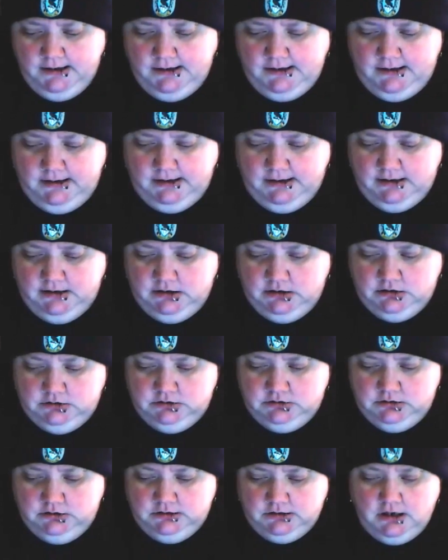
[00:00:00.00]
and
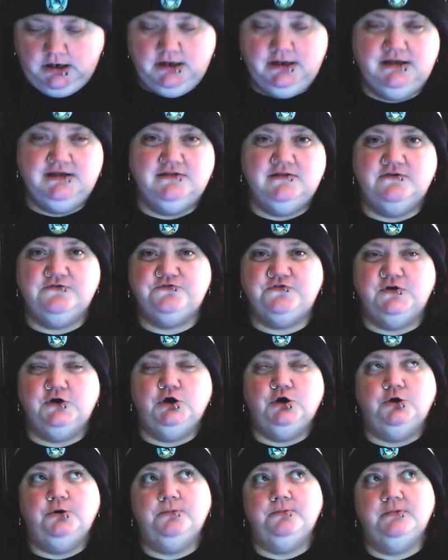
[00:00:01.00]
not in the
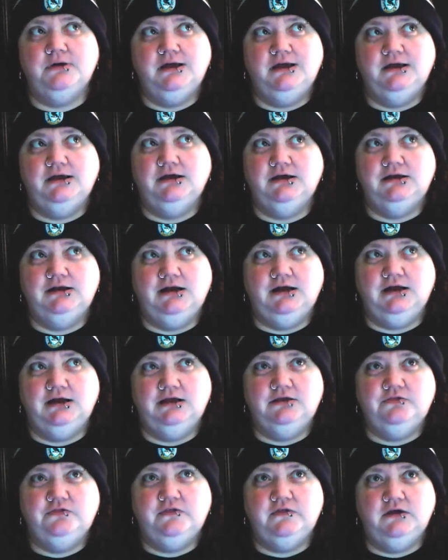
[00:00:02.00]
film, and I
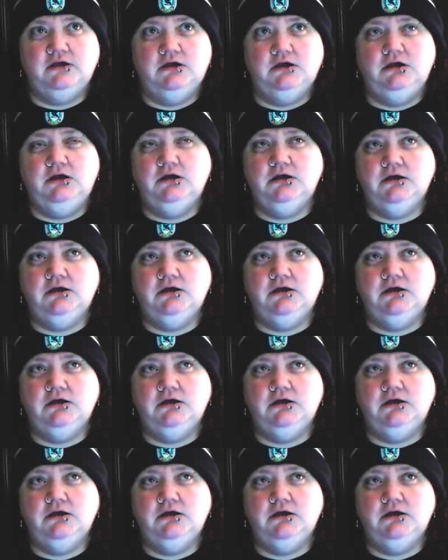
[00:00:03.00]
think